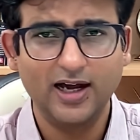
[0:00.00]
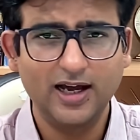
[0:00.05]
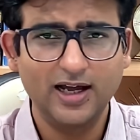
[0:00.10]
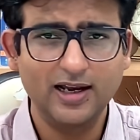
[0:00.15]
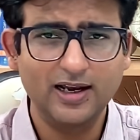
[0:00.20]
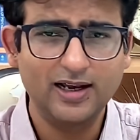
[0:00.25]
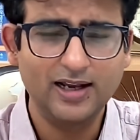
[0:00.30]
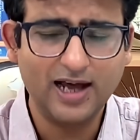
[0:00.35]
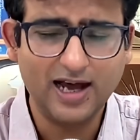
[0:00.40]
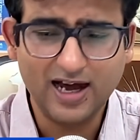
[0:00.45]

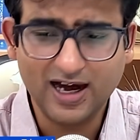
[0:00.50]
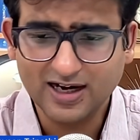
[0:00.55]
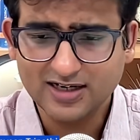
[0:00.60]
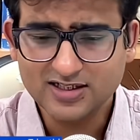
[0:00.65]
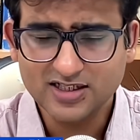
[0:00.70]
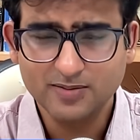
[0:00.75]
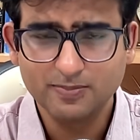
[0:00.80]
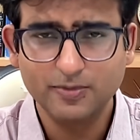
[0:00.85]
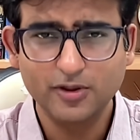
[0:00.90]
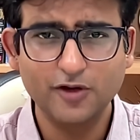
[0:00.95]
a
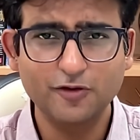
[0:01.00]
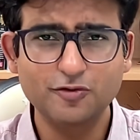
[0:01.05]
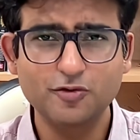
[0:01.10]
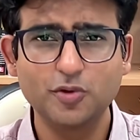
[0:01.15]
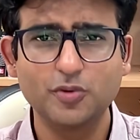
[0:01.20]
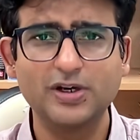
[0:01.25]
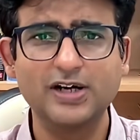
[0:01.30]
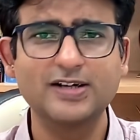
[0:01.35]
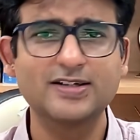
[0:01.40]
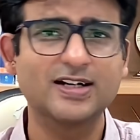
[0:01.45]
large number of
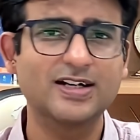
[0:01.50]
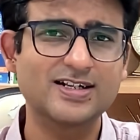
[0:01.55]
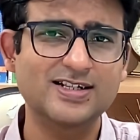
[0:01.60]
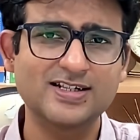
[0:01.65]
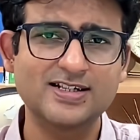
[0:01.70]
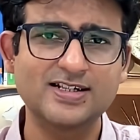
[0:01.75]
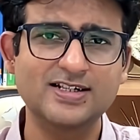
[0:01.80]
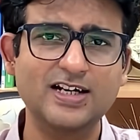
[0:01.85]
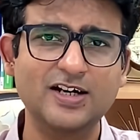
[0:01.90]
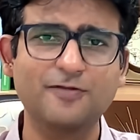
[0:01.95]
students are
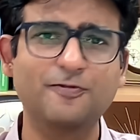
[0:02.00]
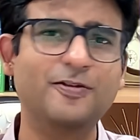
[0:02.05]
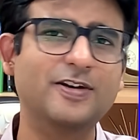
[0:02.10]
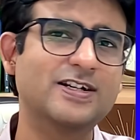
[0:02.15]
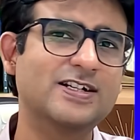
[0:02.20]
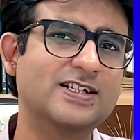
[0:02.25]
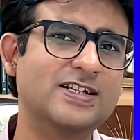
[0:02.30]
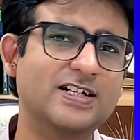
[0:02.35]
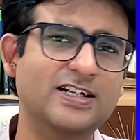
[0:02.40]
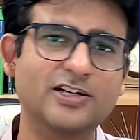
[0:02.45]
still
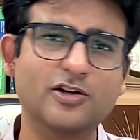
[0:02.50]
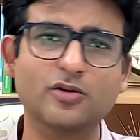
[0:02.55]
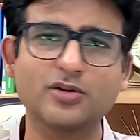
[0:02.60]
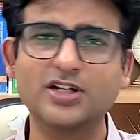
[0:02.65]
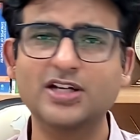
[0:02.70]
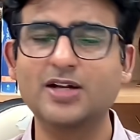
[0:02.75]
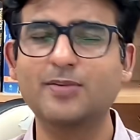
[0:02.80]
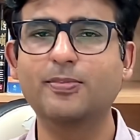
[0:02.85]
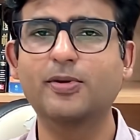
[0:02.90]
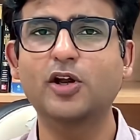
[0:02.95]
fixated
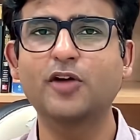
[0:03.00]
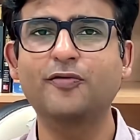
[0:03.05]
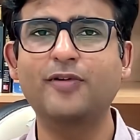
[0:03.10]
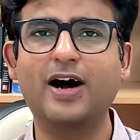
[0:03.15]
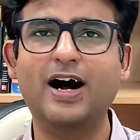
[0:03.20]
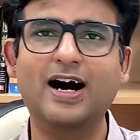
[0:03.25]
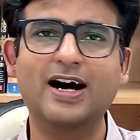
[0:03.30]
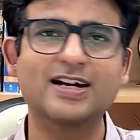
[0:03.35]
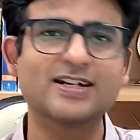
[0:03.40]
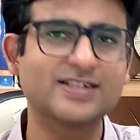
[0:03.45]
on the number
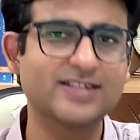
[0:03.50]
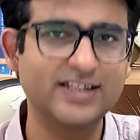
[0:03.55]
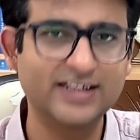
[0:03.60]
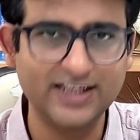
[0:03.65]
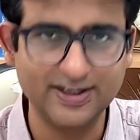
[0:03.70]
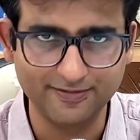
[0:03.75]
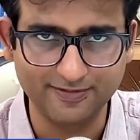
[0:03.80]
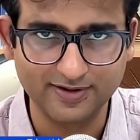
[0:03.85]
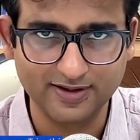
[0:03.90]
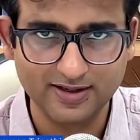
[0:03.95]
of hours
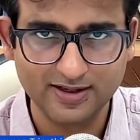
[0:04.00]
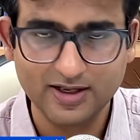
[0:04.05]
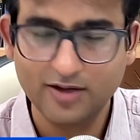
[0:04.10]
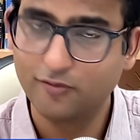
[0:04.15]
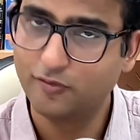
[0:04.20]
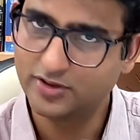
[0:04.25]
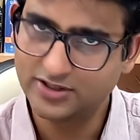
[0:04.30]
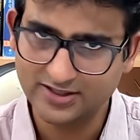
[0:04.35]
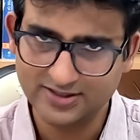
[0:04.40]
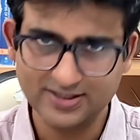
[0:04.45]
they give,
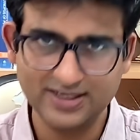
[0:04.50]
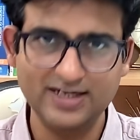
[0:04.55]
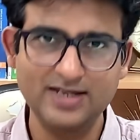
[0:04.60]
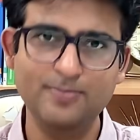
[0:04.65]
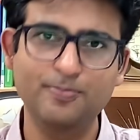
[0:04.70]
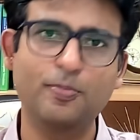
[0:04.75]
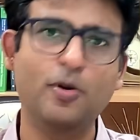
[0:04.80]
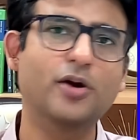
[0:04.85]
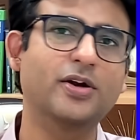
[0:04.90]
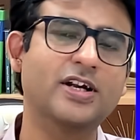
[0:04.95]
which is
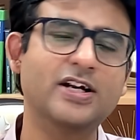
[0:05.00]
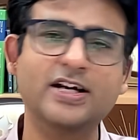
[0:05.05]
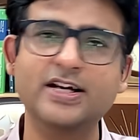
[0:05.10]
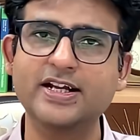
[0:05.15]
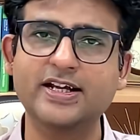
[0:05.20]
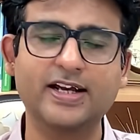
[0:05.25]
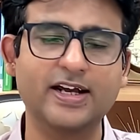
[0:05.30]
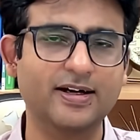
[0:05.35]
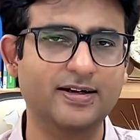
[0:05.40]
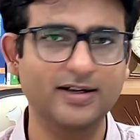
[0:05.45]
an important
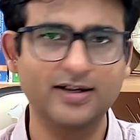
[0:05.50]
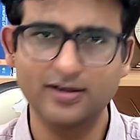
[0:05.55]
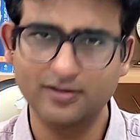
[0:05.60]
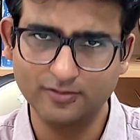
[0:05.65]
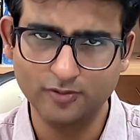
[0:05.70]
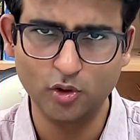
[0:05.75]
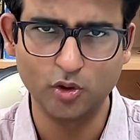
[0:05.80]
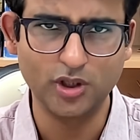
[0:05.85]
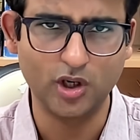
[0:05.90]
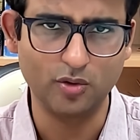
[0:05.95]
indicator,
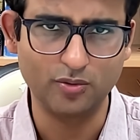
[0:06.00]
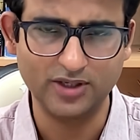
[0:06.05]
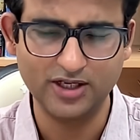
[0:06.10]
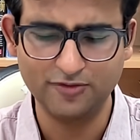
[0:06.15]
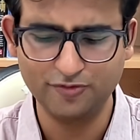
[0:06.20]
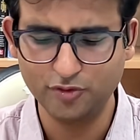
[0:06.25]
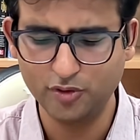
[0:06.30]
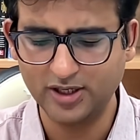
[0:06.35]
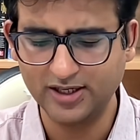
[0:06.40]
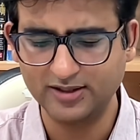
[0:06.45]
no doubt.
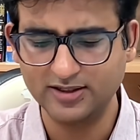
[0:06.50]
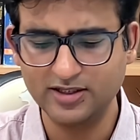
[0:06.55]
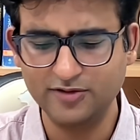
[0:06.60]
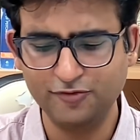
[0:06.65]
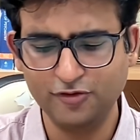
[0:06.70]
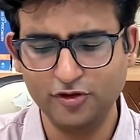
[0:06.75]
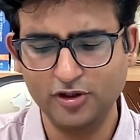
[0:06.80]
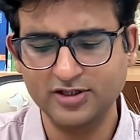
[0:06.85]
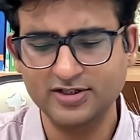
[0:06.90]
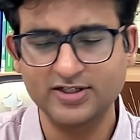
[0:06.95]
If you
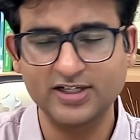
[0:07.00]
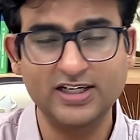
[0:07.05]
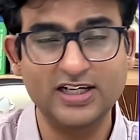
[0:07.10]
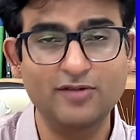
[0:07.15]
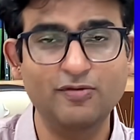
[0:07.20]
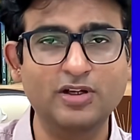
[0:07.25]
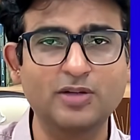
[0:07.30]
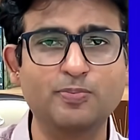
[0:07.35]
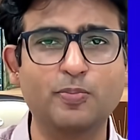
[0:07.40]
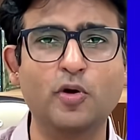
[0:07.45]
are
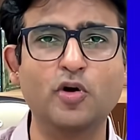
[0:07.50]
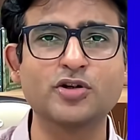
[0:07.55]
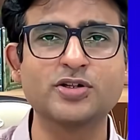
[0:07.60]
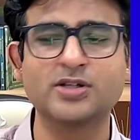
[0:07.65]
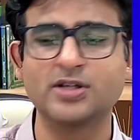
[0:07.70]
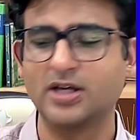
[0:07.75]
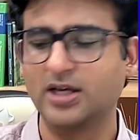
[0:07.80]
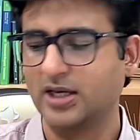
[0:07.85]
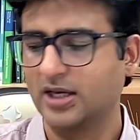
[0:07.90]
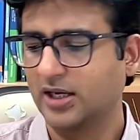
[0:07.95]
sitting with
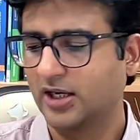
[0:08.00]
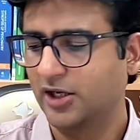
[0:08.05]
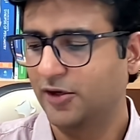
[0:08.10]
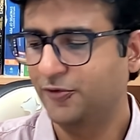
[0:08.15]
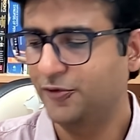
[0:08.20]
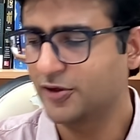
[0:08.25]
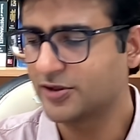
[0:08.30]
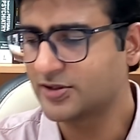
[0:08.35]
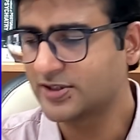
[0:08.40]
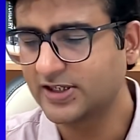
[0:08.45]
books,
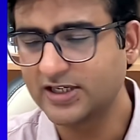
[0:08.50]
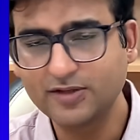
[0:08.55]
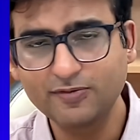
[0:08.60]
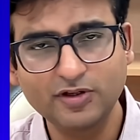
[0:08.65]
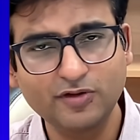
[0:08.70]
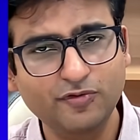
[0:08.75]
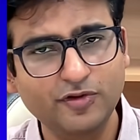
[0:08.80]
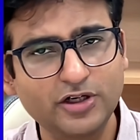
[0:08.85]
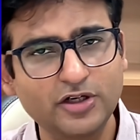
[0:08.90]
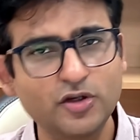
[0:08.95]
if you are
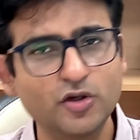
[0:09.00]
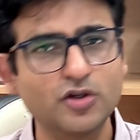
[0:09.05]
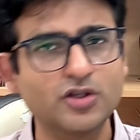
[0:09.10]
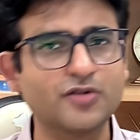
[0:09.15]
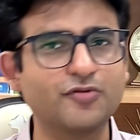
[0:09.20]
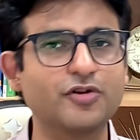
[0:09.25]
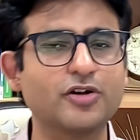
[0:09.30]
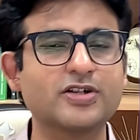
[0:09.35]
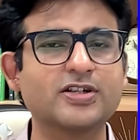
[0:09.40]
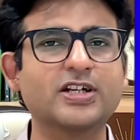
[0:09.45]
sitting with
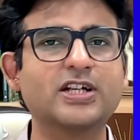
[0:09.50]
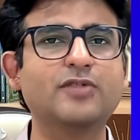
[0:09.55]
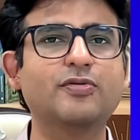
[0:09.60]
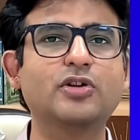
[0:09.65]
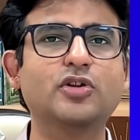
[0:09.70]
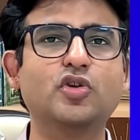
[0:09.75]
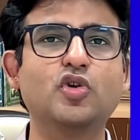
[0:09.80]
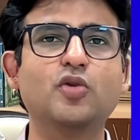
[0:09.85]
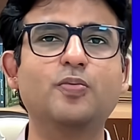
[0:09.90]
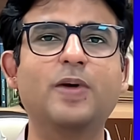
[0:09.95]
videos, if you are sitting
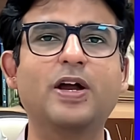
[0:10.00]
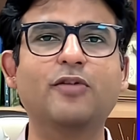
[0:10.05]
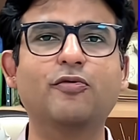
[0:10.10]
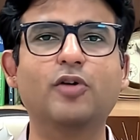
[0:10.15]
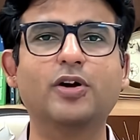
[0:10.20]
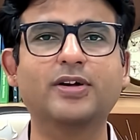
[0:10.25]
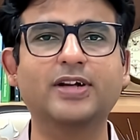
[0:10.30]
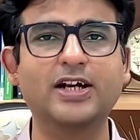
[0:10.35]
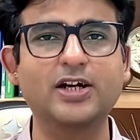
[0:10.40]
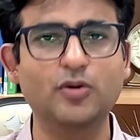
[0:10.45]
with
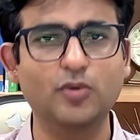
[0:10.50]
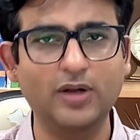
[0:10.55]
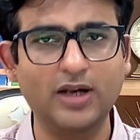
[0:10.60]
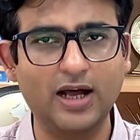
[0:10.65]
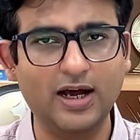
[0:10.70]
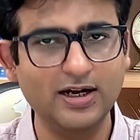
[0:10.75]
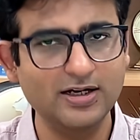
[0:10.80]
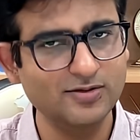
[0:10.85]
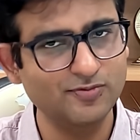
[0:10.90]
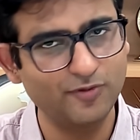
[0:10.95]
QBank for 10,
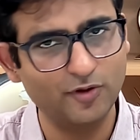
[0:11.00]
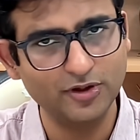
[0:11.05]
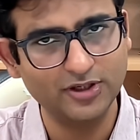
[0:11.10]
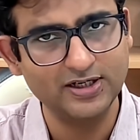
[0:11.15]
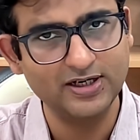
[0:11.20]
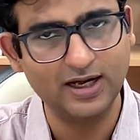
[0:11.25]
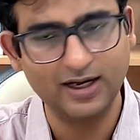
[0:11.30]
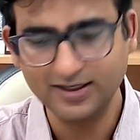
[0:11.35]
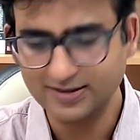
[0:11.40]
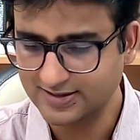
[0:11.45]
12 hours,
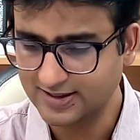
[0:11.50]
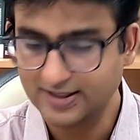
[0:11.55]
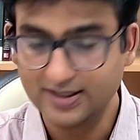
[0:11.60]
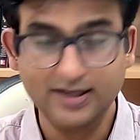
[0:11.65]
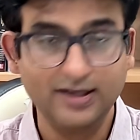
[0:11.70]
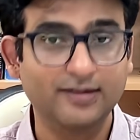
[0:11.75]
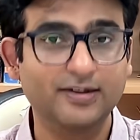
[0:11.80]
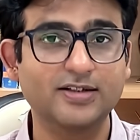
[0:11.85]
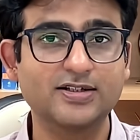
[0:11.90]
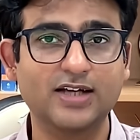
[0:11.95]
14 hours,
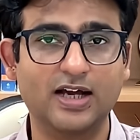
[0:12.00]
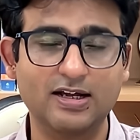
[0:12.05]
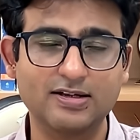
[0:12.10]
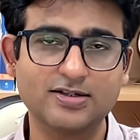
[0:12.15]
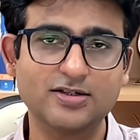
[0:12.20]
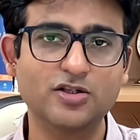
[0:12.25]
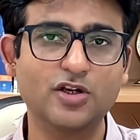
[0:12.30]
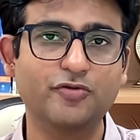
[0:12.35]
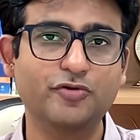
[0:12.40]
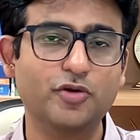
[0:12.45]
the
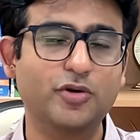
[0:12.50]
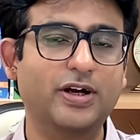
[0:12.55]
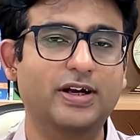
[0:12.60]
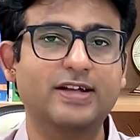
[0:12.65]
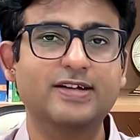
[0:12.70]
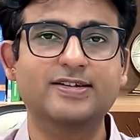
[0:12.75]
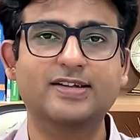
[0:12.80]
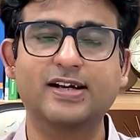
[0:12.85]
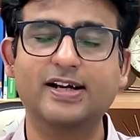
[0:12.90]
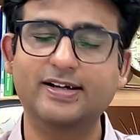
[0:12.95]
chances of you
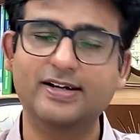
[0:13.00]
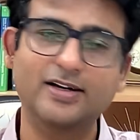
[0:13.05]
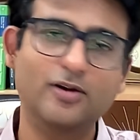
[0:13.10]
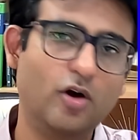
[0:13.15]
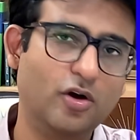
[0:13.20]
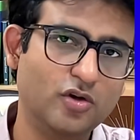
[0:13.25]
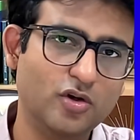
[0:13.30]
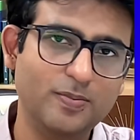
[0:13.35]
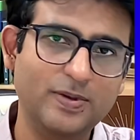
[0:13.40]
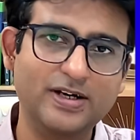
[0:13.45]
getting
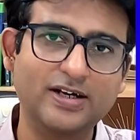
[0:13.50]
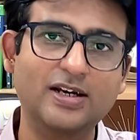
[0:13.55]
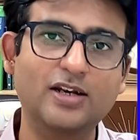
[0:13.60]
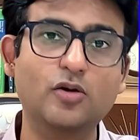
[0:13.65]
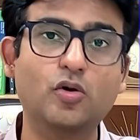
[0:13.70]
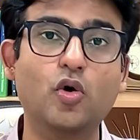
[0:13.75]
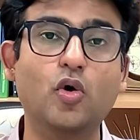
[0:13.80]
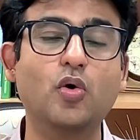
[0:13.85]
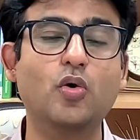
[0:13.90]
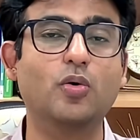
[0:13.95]
selected
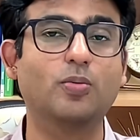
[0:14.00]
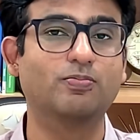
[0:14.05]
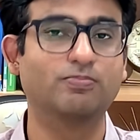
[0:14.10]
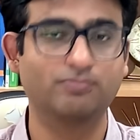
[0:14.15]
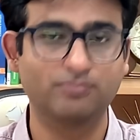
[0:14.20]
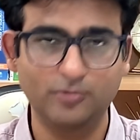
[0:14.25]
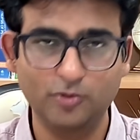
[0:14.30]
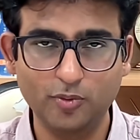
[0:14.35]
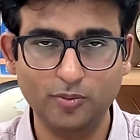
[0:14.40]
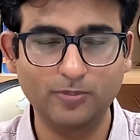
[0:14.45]
automatically
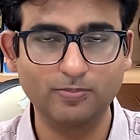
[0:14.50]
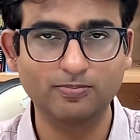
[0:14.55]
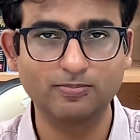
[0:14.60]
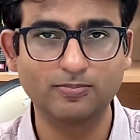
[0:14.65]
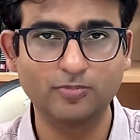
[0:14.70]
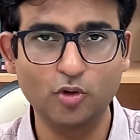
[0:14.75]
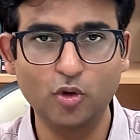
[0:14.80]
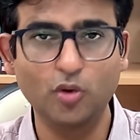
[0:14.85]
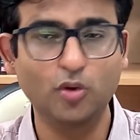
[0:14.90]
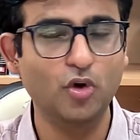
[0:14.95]

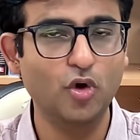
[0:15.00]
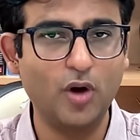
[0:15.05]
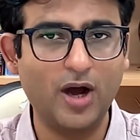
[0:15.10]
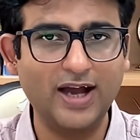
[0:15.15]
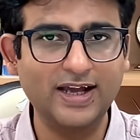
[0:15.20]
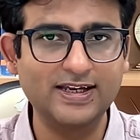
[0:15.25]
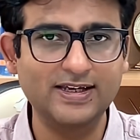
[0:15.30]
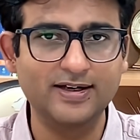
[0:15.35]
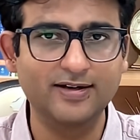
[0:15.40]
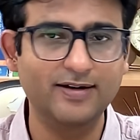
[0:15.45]
go
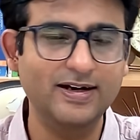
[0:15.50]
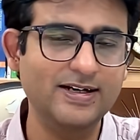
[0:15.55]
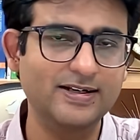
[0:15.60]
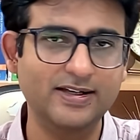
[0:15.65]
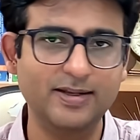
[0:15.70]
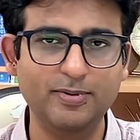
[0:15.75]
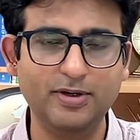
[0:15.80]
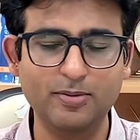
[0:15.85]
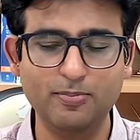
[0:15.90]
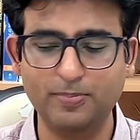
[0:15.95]
high,
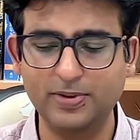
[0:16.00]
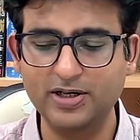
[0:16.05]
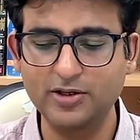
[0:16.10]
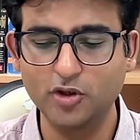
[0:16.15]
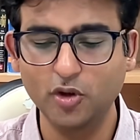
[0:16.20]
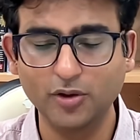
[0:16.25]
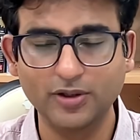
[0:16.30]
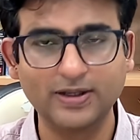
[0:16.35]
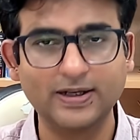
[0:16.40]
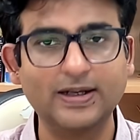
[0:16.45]
right? They become
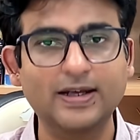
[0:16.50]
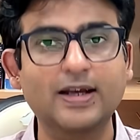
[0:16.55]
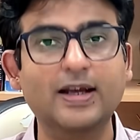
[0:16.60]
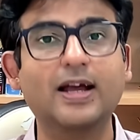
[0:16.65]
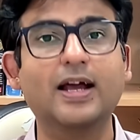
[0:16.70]
pretty good.